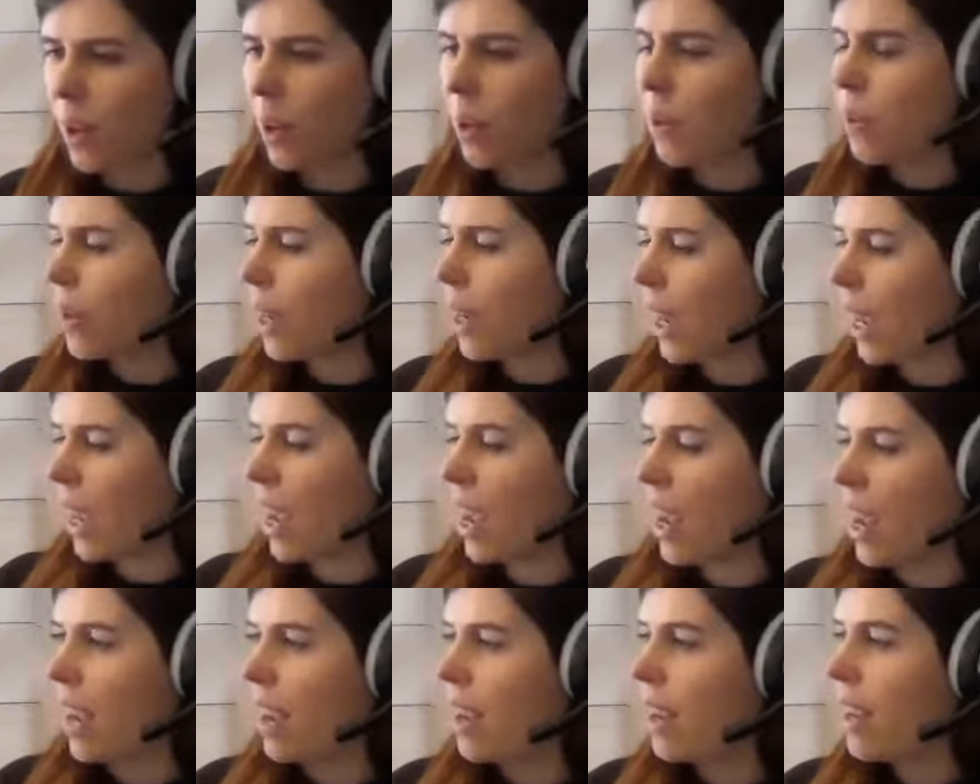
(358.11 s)

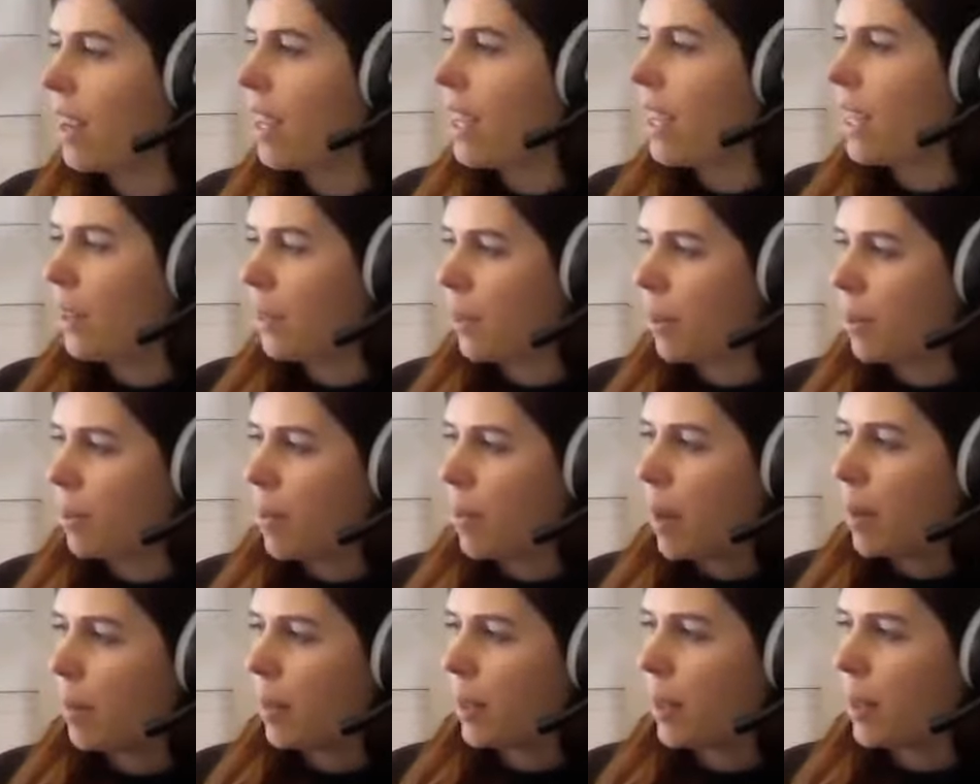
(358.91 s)
Okay.
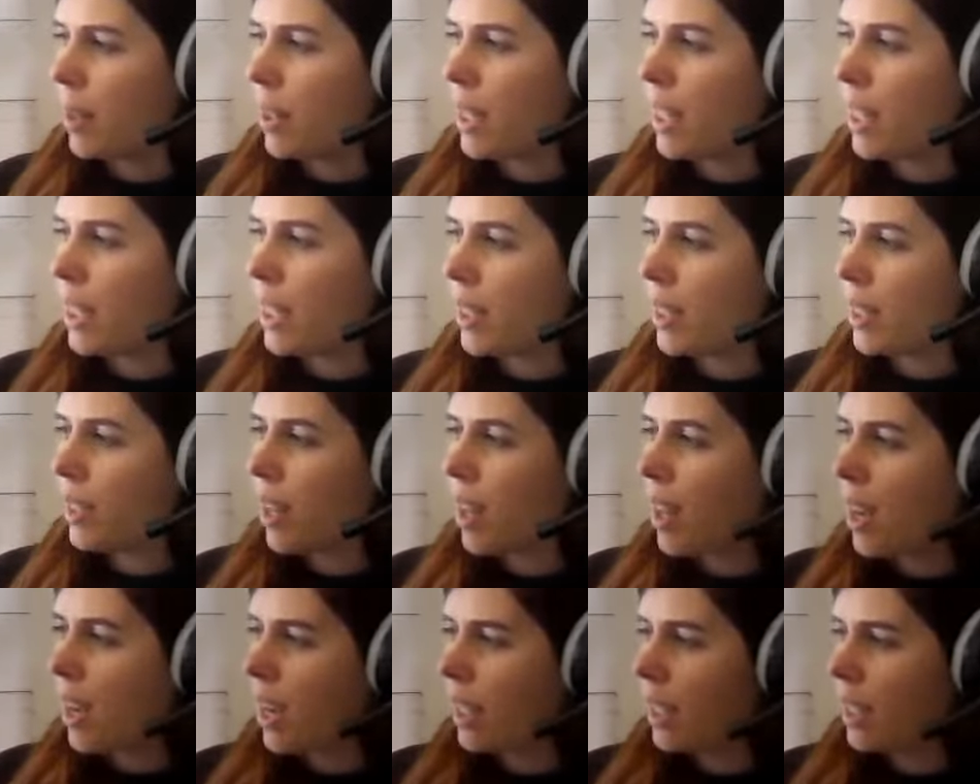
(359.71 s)
Remember, these
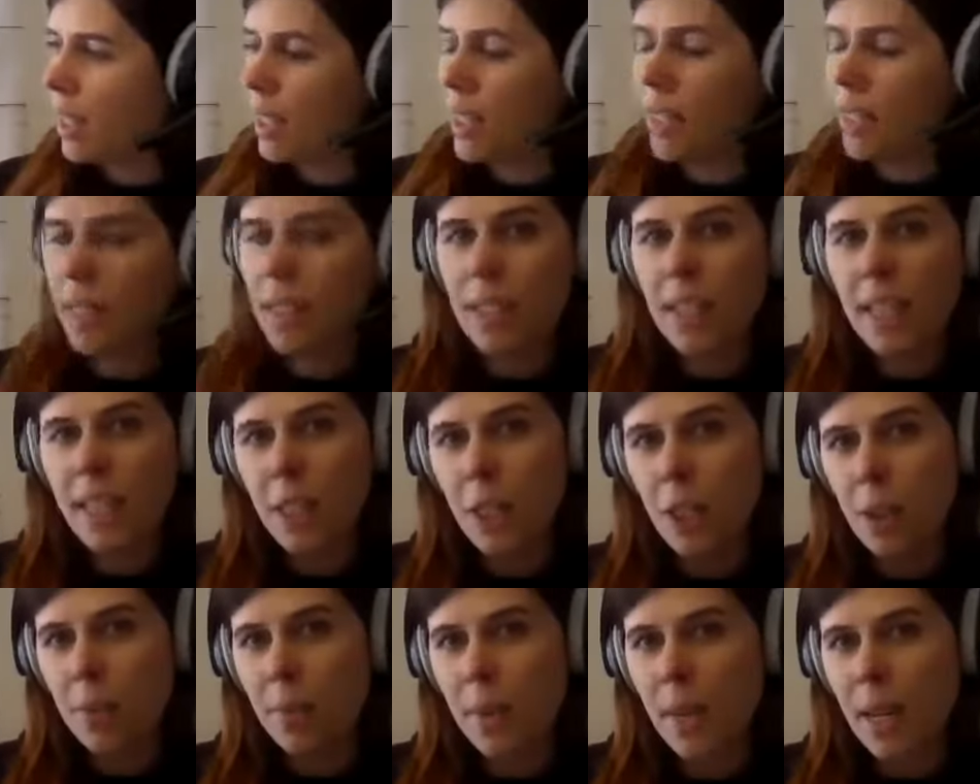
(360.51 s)
dots
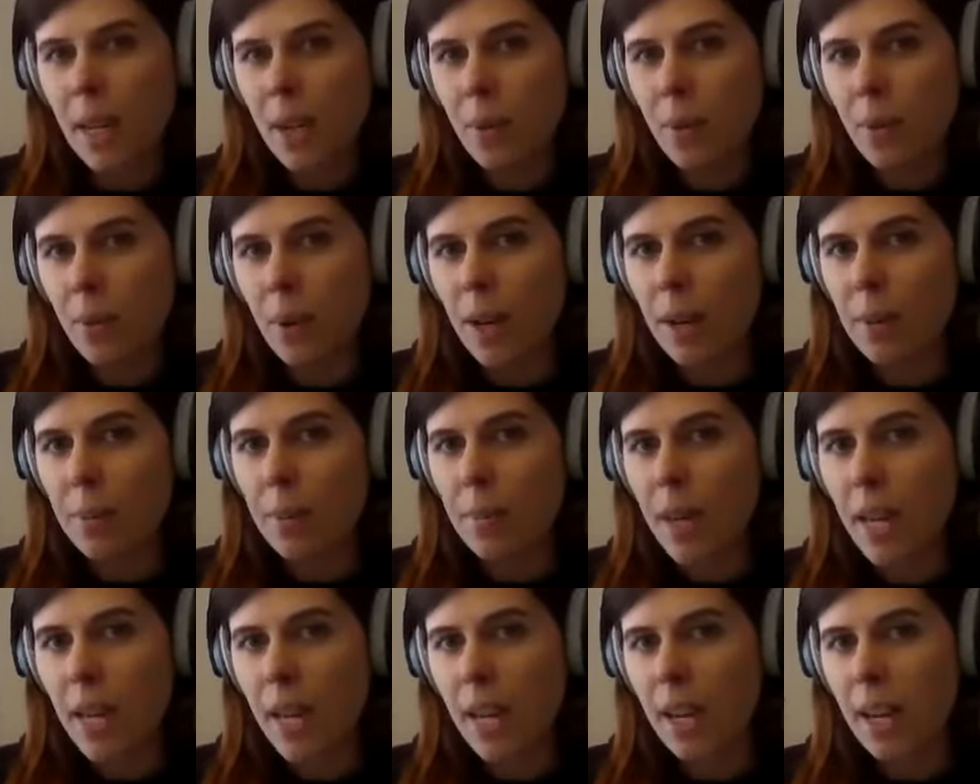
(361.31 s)
each mean
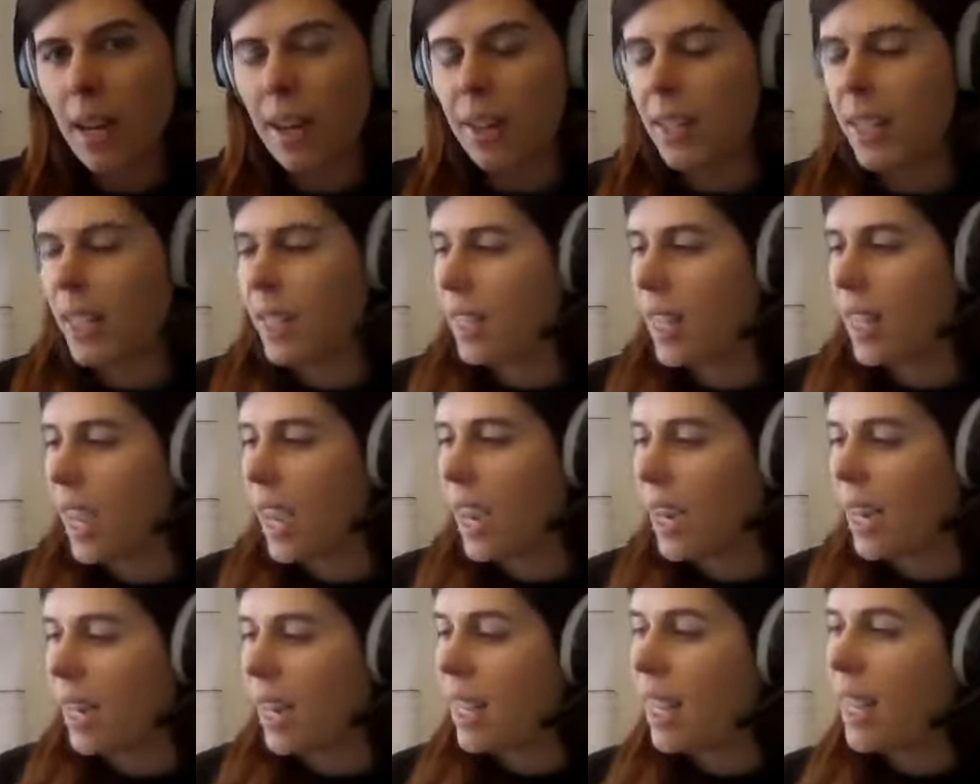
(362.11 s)
1 minute on the
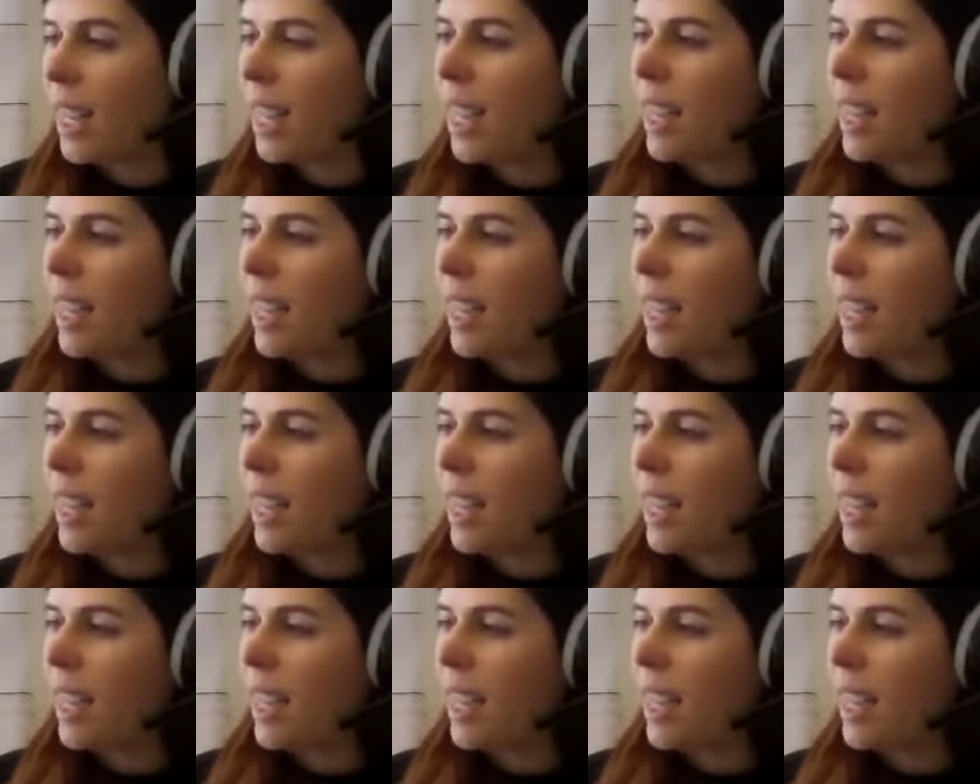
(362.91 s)
side.